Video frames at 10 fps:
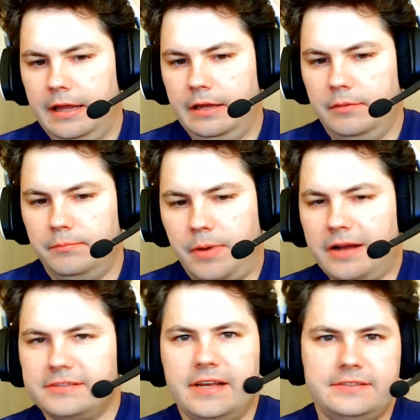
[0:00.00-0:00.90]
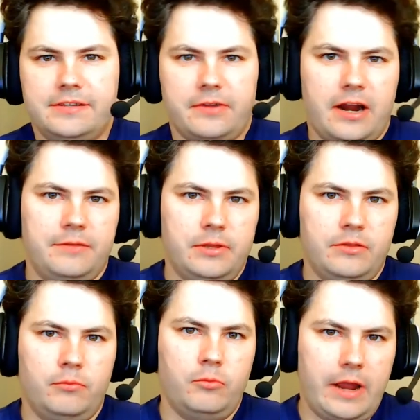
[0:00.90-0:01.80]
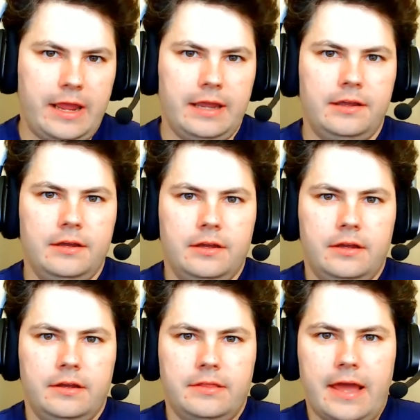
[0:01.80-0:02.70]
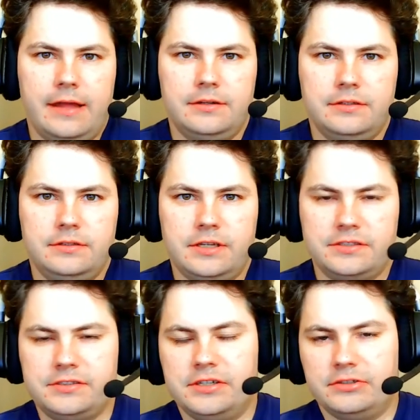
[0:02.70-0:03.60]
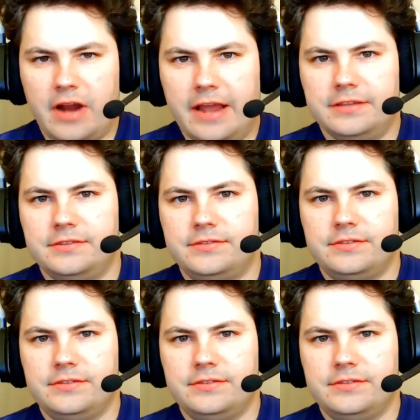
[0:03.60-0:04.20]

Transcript: Box sets have kind of been the way that Dungeons and Dragons